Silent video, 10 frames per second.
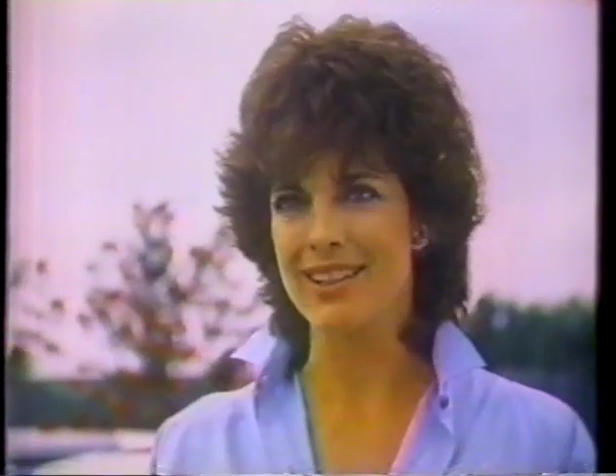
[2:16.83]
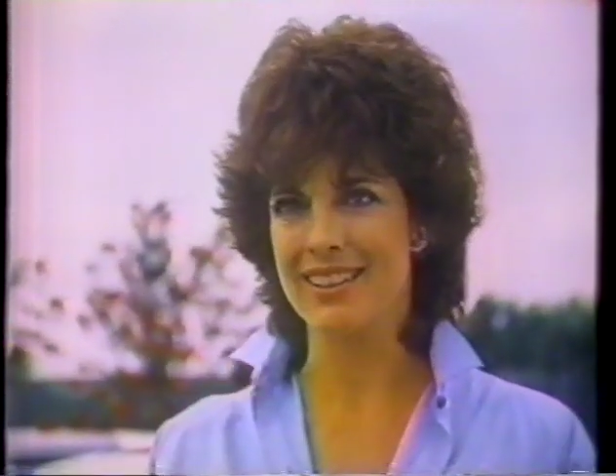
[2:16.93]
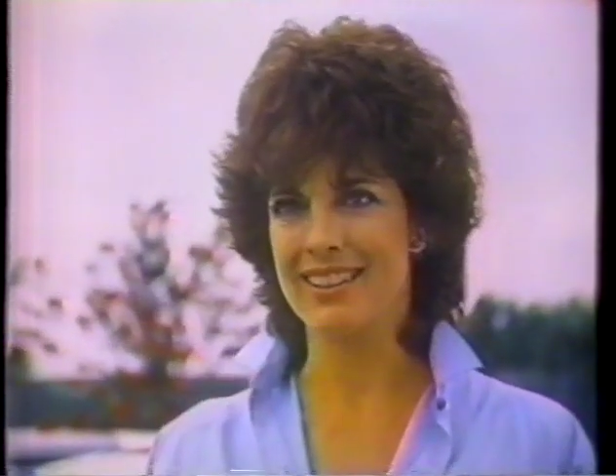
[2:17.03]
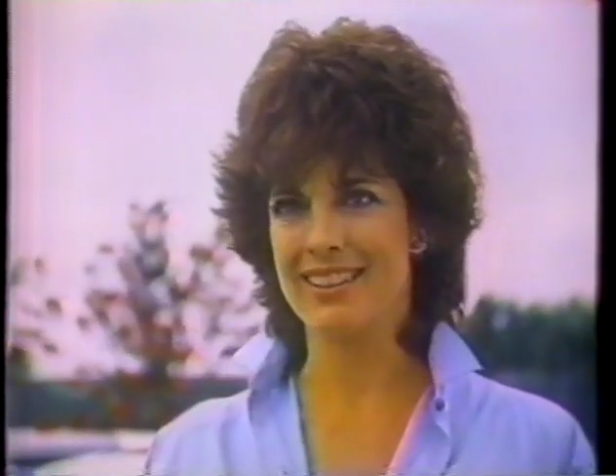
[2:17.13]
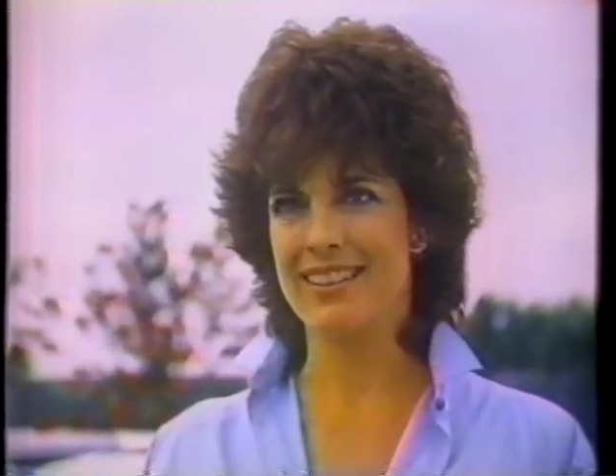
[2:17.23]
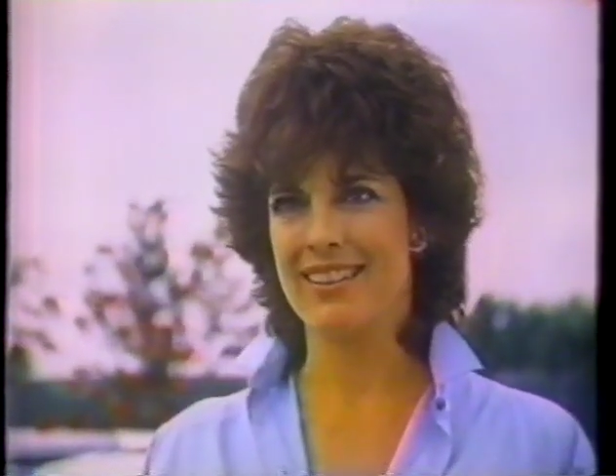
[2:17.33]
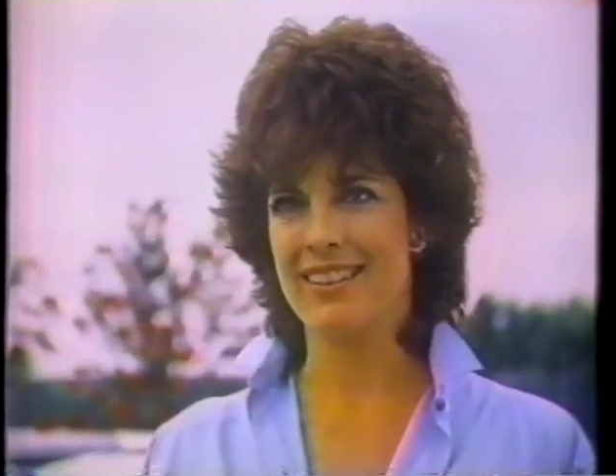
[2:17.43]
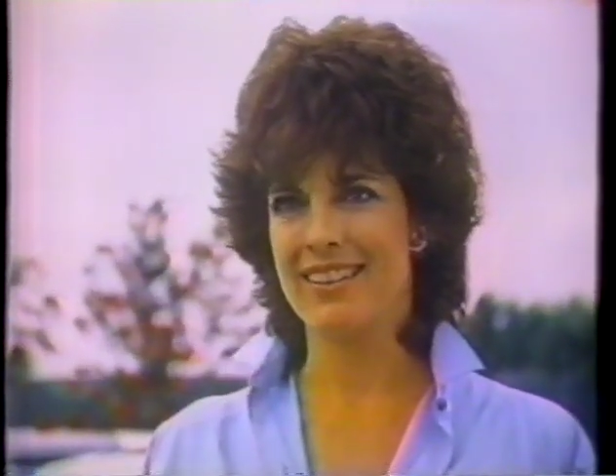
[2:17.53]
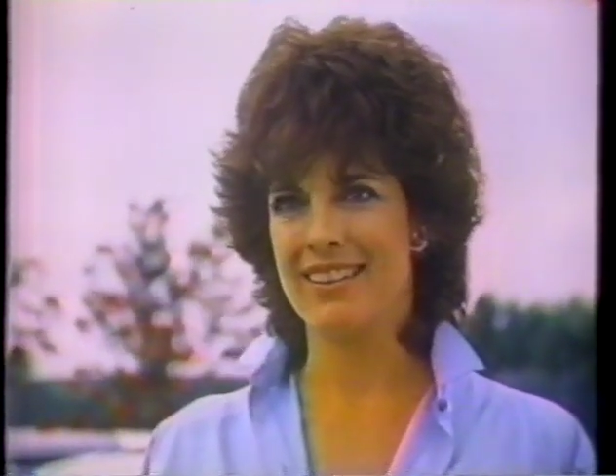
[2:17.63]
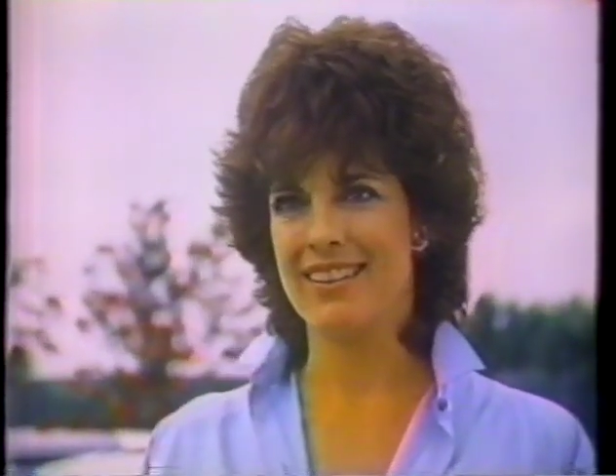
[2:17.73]

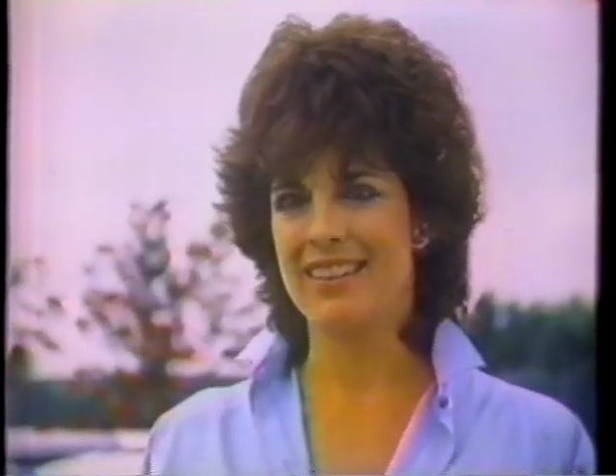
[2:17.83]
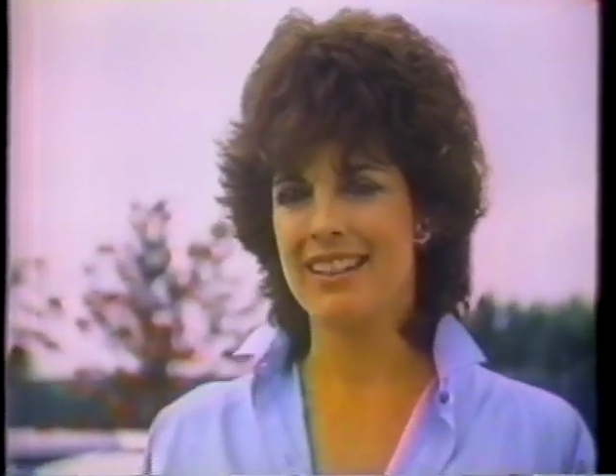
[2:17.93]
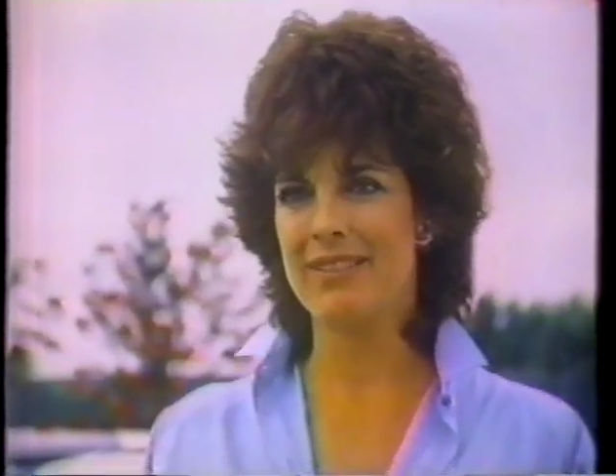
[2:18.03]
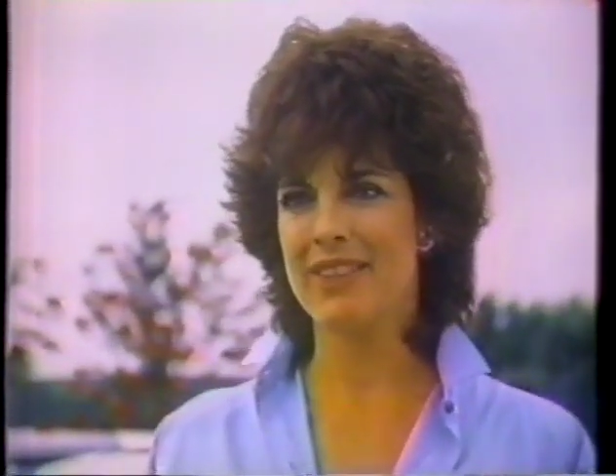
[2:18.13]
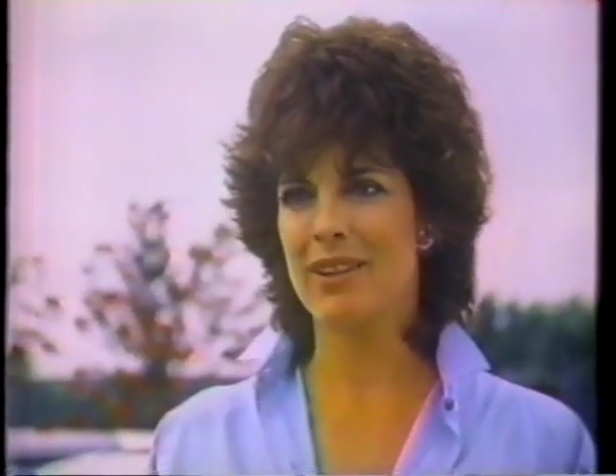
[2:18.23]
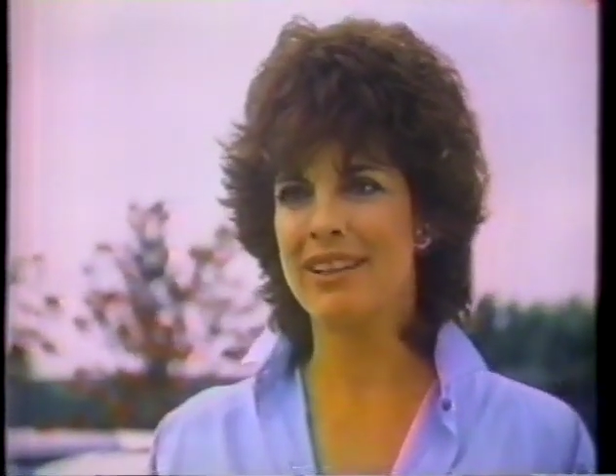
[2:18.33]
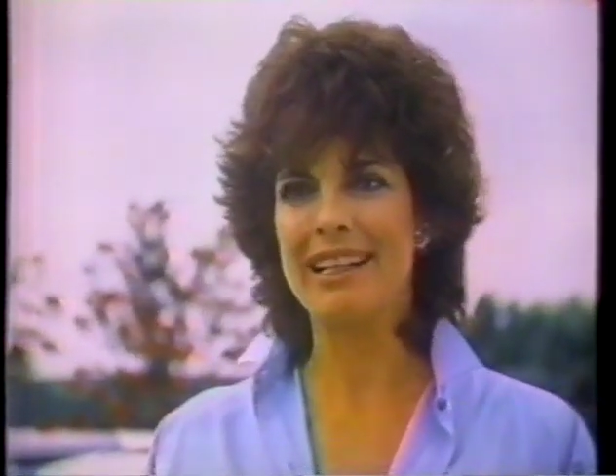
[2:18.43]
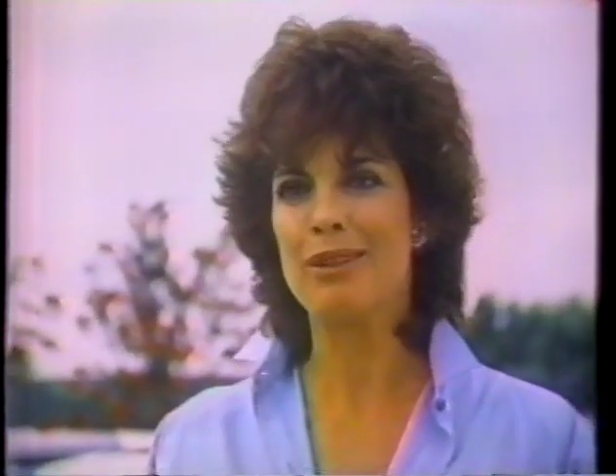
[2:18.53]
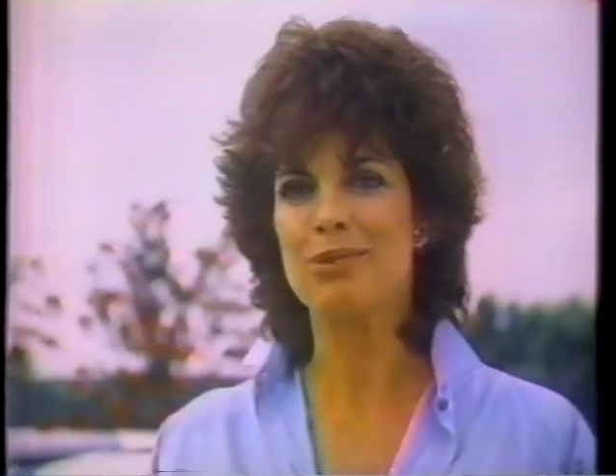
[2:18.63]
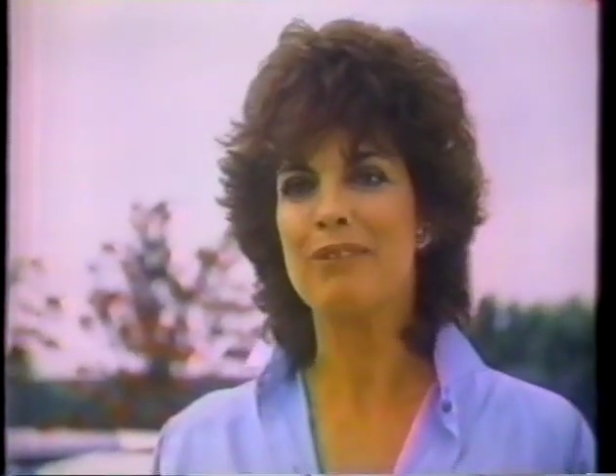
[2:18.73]
If there are
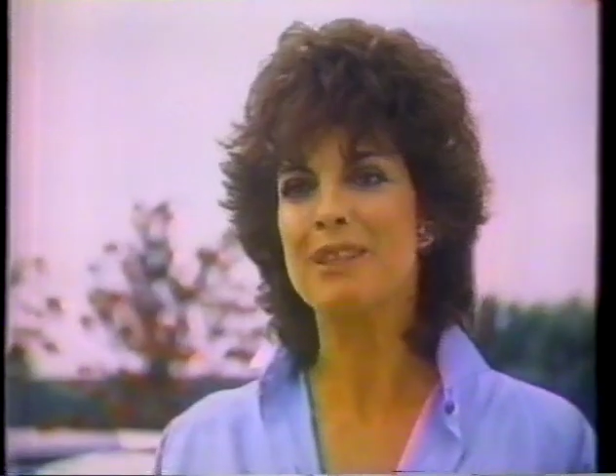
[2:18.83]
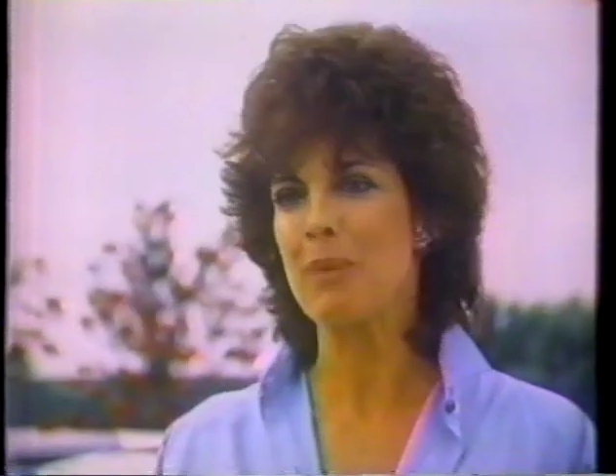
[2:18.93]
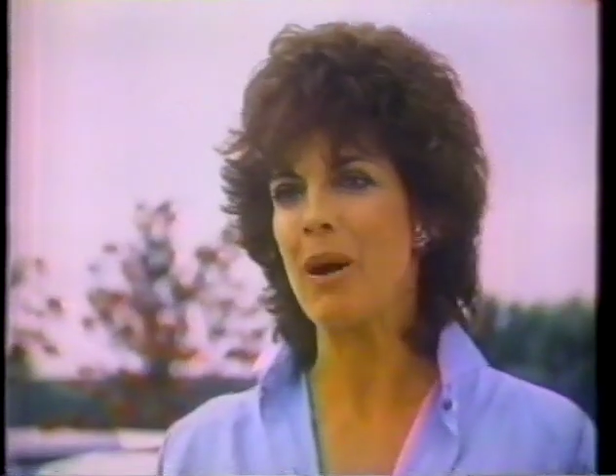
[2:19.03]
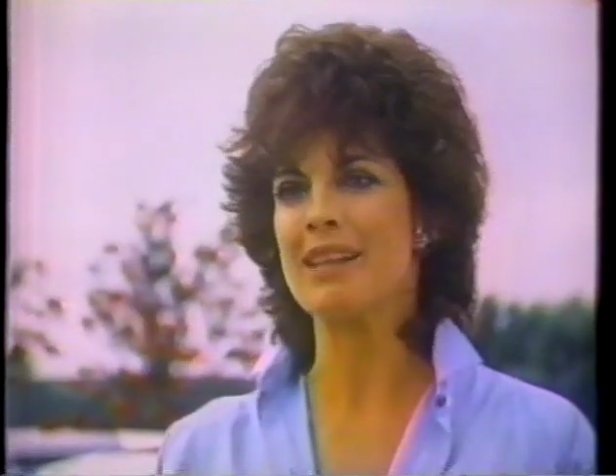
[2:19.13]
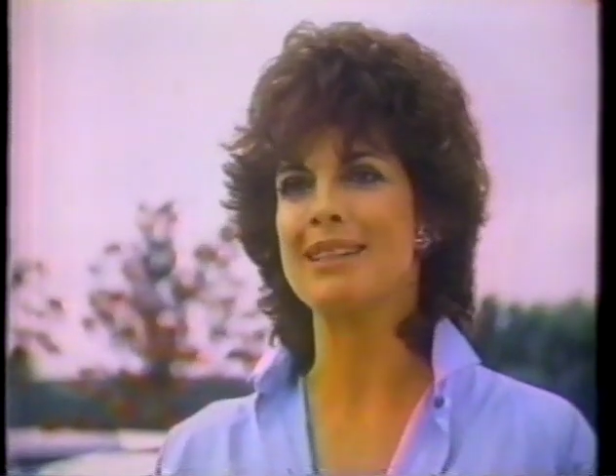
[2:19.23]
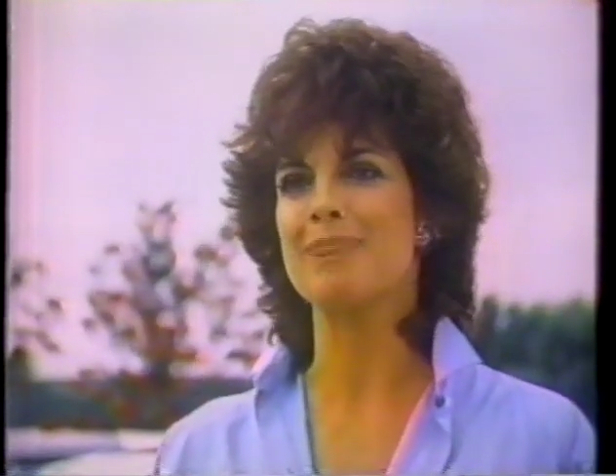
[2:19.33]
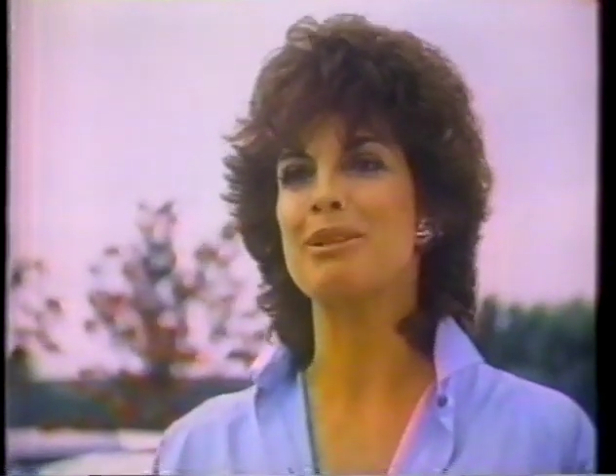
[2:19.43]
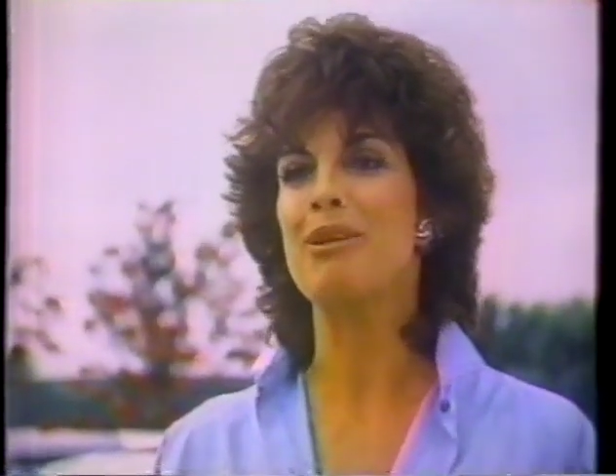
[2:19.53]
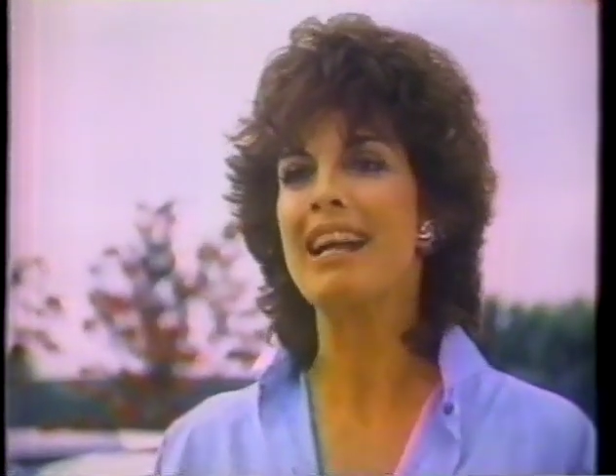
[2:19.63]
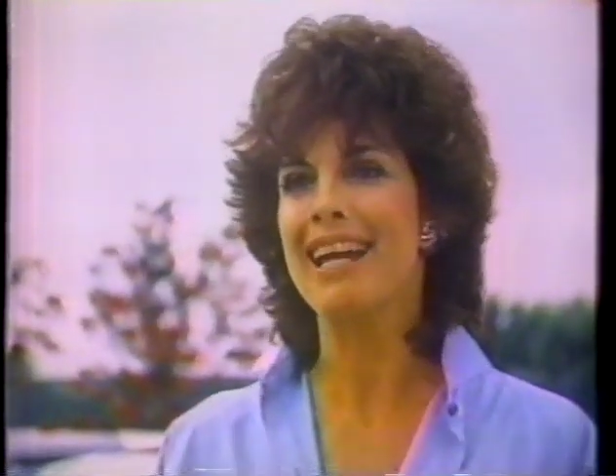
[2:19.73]
any rough spots, I'll
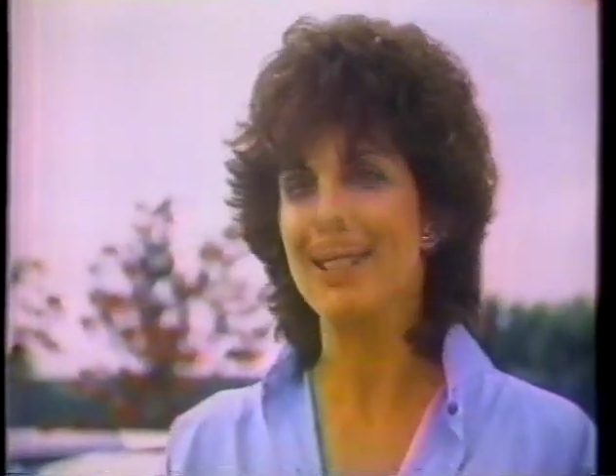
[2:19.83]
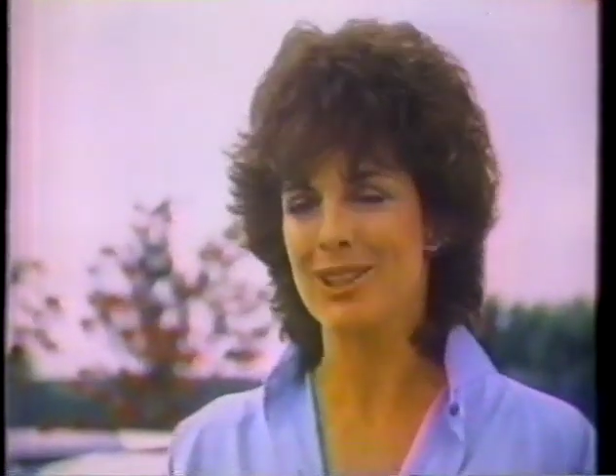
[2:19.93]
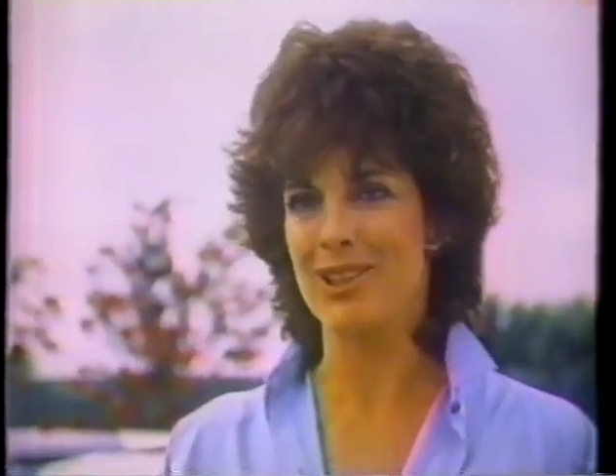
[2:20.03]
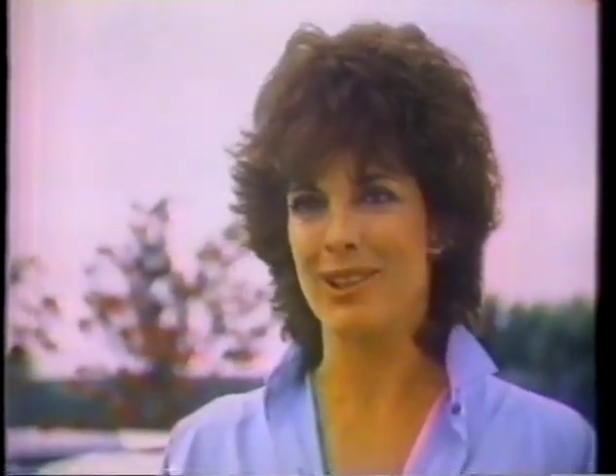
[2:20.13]
be right next to you